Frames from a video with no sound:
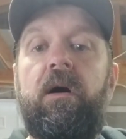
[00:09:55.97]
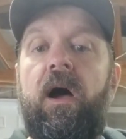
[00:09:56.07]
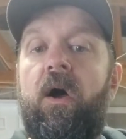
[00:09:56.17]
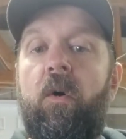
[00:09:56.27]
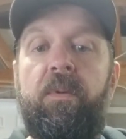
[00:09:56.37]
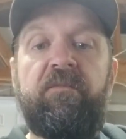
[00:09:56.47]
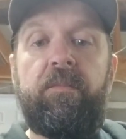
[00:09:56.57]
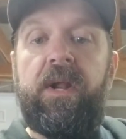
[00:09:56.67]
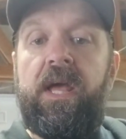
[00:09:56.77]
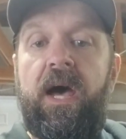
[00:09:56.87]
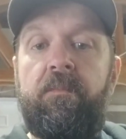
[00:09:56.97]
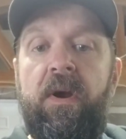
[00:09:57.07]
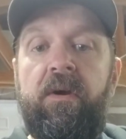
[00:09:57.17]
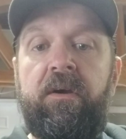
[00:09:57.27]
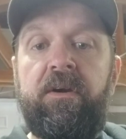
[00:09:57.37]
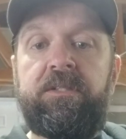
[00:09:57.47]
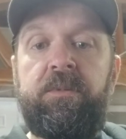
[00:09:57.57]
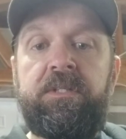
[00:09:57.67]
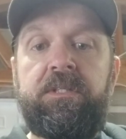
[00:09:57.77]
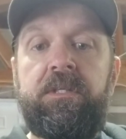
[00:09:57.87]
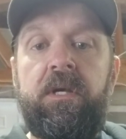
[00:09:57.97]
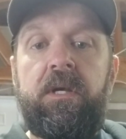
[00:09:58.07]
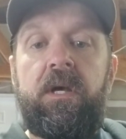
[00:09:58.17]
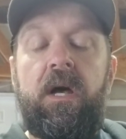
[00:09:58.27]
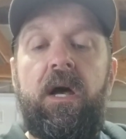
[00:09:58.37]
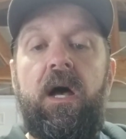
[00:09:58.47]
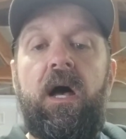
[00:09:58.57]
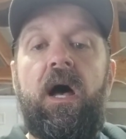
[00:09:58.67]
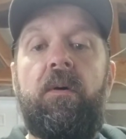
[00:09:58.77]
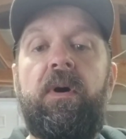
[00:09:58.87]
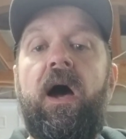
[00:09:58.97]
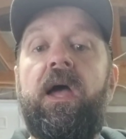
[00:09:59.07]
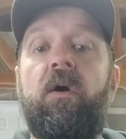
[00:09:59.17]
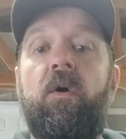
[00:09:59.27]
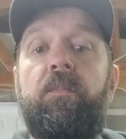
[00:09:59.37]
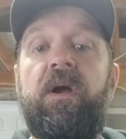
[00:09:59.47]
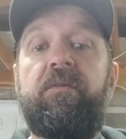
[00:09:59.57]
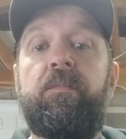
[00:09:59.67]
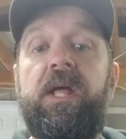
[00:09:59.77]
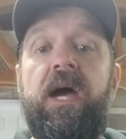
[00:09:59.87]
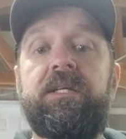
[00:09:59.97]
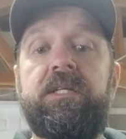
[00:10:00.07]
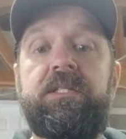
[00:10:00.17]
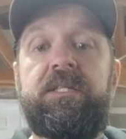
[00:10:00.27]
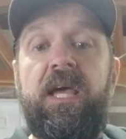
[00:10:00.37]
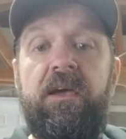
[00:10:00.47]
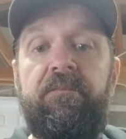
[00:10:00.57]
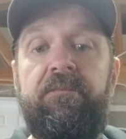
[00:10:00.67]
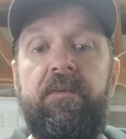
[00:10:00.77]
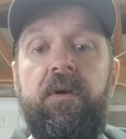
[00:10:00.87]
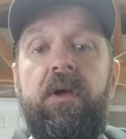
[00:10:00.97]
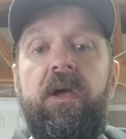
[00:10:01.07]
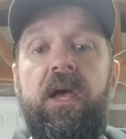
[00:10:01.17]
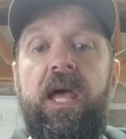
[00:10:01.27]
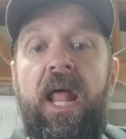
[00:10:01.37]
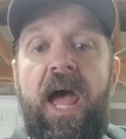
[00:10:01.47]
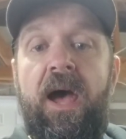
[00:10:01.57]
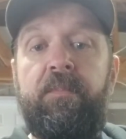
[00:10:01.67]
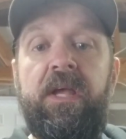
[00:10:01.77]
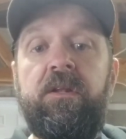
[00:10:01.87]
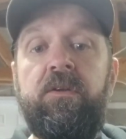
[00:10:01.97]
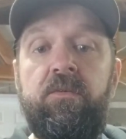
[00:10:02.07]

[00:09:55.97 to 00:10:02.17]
I hope everybody had a Merry Christmas. I hope everybody has a safe and happy New